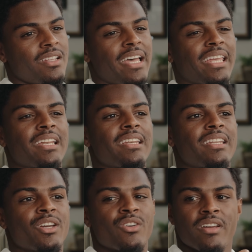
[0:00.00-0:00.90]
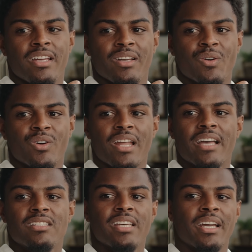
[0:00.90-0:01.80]
like endearing or
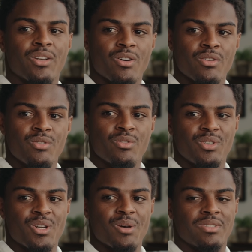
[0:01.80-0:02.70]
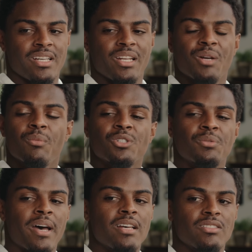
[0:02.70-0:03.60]
like checking on you. You know what I'm saying? They're more
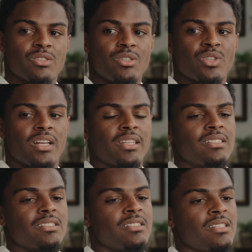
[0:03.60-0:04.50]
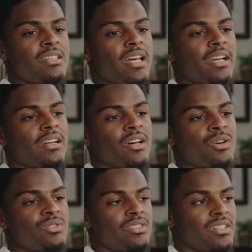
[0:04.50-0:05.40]
spazzing on you. So I think to see like a
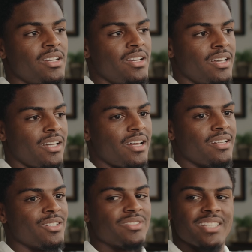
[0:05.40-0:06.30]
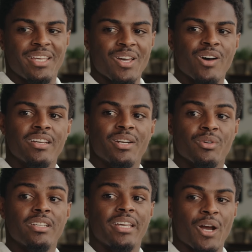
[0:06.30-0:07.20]
coach kind of take y'all in and
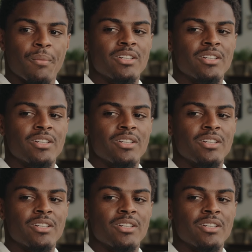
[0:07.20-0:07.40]
really care